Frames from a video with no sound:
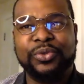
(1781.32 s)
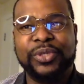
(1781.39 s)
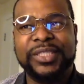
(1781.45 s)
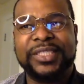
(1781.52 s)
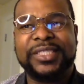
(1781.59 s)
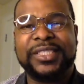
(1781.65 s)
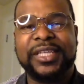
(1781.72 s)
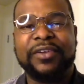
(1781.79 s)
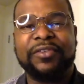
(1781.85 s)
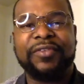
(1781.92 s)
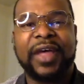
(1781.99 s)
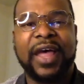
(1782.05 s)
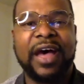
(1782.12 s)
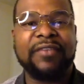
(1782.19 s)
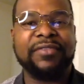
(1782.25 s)
instead of
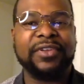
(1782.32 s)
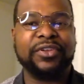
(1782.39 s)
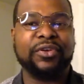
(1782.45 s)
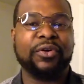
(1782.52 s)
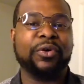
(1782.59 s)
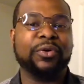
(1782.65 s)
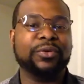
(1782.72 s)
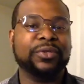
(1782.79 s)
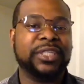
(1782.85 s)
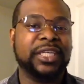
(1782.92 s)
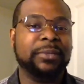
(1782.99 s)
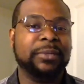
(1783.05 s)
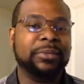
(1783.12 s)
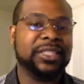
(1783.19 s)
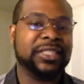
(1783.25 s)
having your own
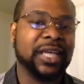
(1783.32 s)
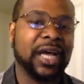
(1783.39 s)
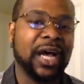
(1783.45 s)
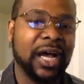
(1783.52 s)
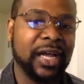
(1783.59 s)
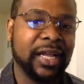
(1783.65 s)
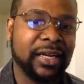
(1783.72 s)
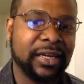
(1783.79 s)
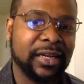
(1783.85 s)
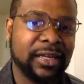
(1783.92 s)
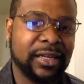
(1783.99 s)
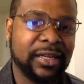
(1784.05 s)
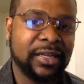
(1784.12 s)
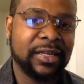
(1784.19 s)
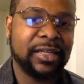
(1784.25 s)
team design
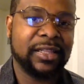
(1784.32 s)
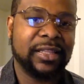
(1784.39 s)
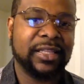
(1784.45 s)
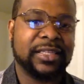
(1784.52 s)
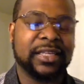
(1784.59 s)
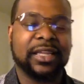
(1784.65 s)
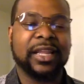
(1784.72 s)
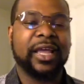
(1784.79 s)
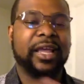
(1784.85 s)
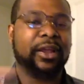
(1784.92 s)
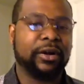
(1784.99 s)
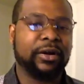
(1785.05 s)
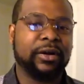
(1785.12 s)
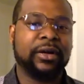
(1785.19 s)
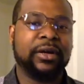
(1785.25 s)
this
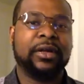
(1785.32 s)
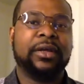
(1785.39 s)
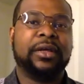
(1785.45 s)
layer,